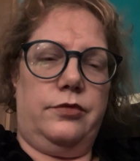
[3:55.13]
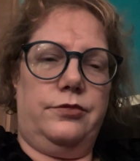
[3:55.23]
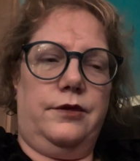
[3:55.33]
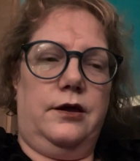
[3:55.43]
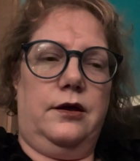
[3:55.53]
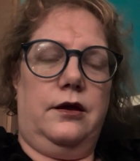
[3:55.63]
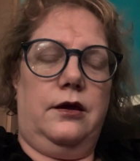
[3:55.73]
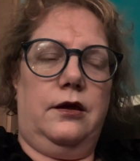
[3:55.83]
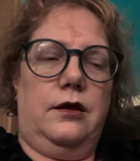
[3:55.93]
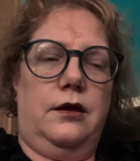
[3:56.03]
that
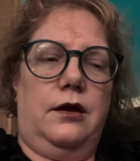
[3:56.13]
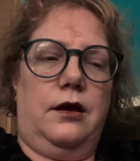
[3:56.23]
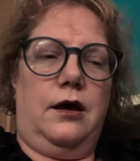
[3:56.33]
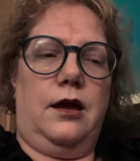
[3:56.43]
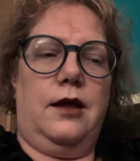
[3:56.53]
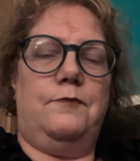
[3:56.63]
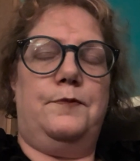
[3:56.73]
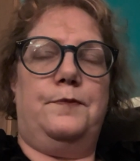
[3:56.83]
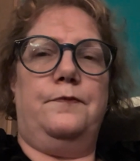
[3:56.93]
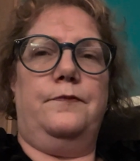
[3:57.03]
I have
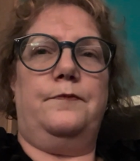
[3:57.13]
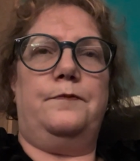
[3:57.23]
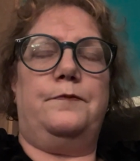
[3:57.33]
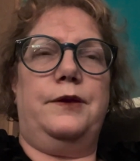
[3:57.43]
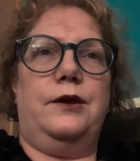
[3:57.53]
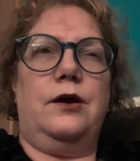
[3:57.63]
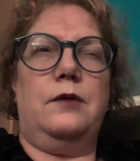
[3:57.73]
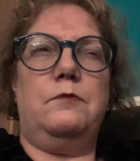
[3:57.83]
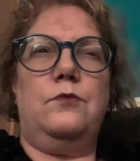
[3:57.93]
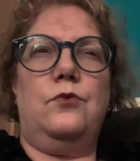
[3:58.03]

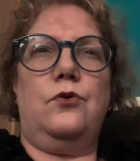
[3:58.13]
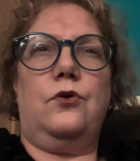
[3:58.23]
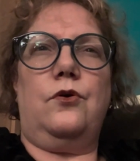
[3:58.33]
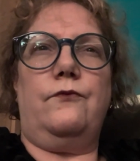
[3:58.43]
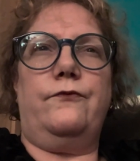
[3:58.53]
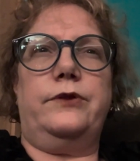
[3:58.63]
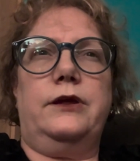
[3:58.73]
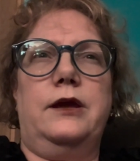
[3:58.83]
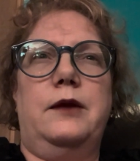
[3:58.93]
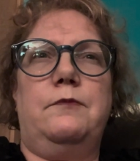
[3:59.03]
become more
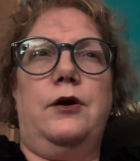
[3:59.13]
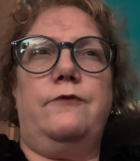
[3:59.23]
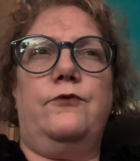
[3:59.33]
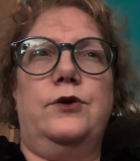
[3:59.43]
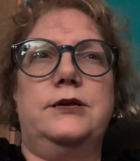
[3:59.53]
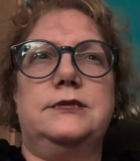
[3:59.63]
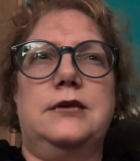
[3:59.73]
confident in my voice